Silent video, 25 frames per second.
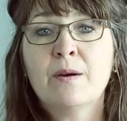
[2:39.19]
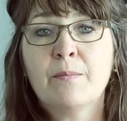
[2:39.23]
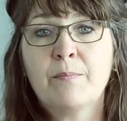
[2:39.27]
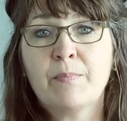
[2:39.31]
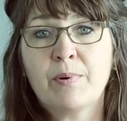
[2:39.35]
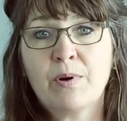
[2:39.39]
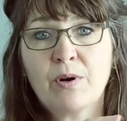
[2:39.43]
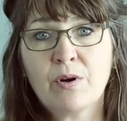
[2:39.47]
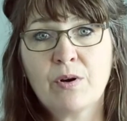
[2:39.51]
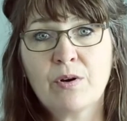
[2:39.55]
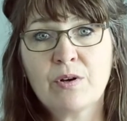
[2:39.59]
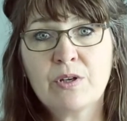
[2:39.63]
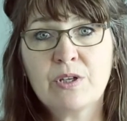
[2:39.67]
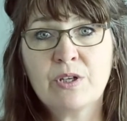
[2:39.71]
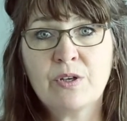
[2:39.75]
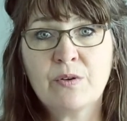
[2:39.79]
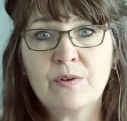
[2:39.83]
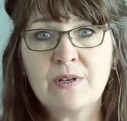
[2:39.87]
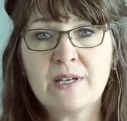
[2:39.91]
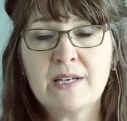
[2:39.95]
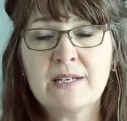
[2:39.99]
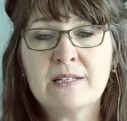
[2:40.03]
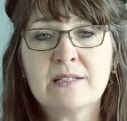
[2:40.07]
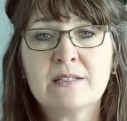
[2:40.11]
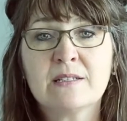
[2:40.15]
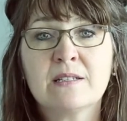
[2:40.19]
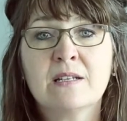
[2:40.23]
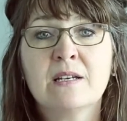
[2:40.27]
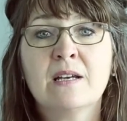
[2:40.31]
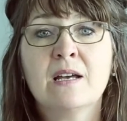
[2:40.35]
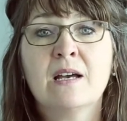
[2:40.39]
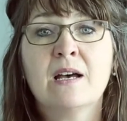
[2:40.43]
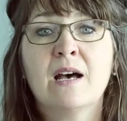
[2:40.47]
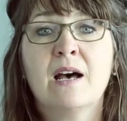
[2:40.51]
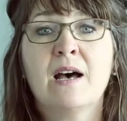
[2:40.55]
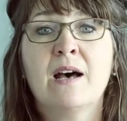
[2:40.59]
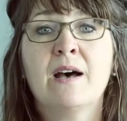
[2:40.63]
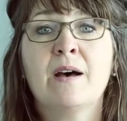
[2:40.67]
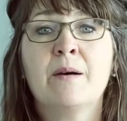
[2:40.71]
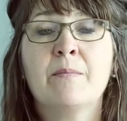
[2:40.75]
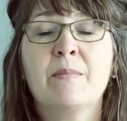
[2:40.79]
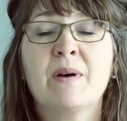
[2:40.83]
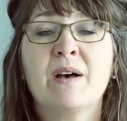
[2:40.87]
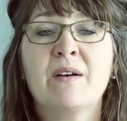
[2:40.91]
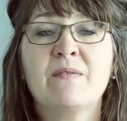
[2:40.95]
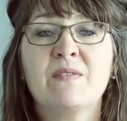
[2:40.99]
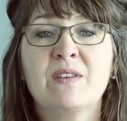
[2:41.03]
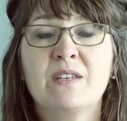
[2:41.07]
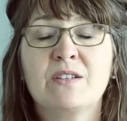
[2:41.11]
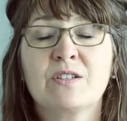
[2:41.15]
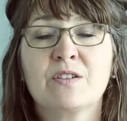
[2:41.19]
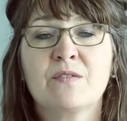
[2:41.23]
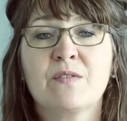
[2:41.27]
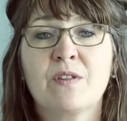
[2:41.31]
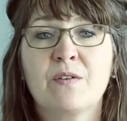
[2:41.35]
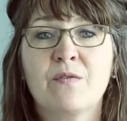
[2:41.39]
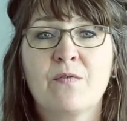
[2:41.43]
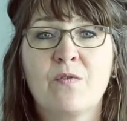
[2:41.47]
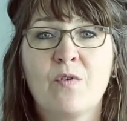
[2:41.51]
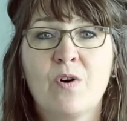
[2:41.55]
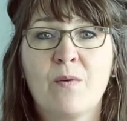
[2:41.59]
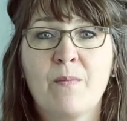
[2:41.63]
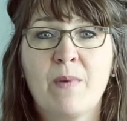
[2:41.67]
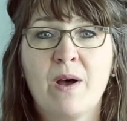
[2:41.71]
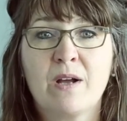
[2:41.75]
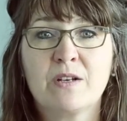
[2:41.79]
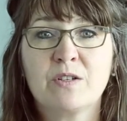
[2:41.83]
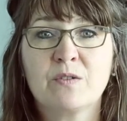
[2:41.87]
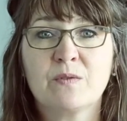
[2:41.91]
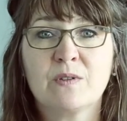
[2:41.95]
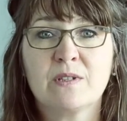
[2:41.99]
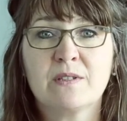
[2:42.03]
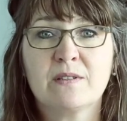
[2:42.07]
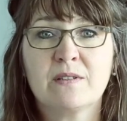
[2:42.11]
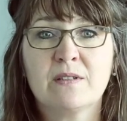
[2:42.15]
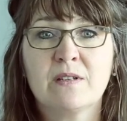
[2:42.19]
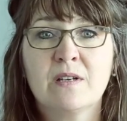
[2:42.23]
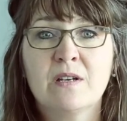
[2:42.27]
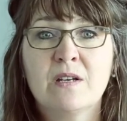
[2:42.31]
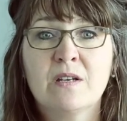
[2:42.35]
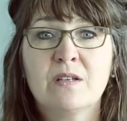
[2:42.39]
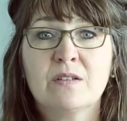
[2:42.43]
per unit of each of the 4 modules.